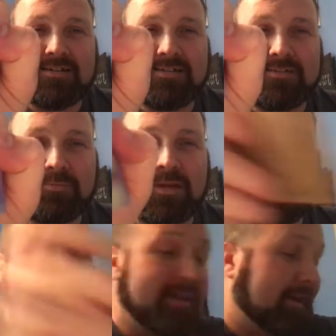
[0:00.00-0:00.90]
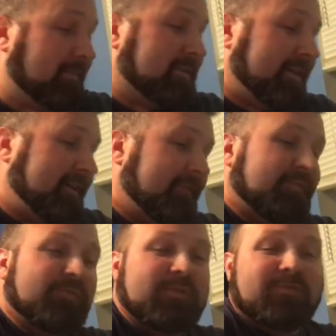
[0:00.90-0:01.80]
mini. I tell you,
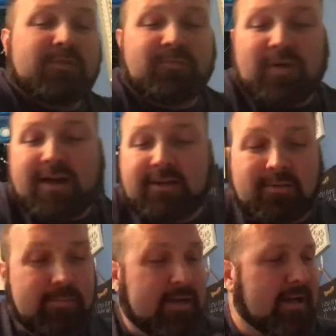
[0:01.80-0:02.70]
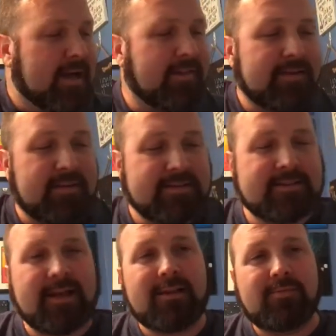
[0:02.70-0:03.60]
if you find them, they
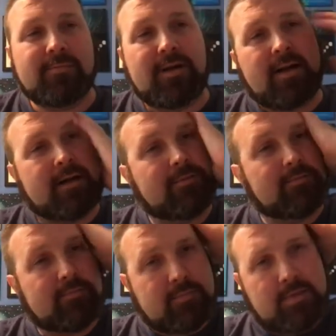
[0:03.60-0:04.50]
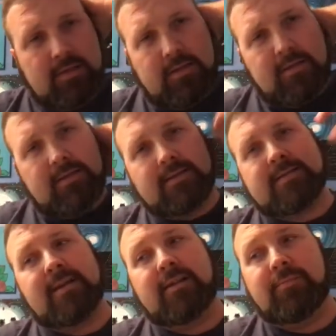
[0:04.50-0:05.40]
sell them. They
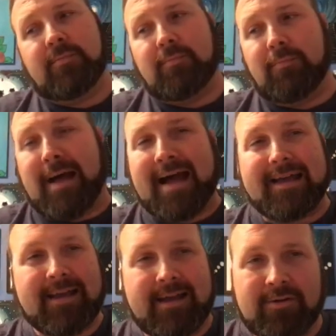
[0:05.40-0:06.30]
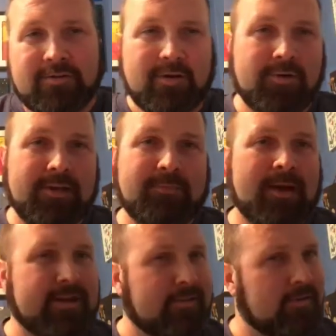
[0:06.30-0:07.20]
sell them buy it now on
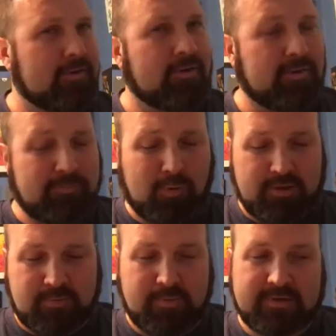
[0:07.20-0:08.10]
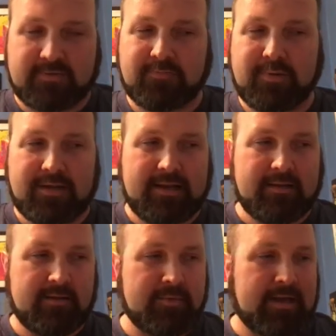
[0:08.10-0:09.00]
eBay, and they're a little more expensive. But
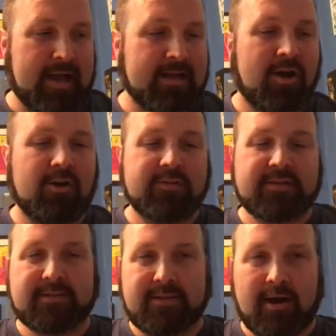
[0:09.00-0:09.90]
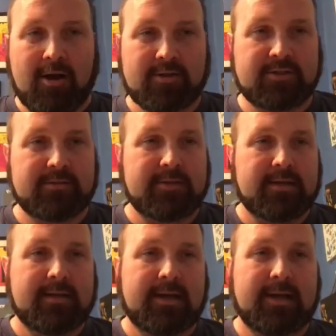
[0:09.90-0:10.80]
I caught this in an auction,
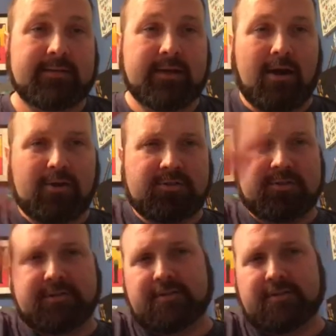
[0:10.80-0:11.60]
and the auctions,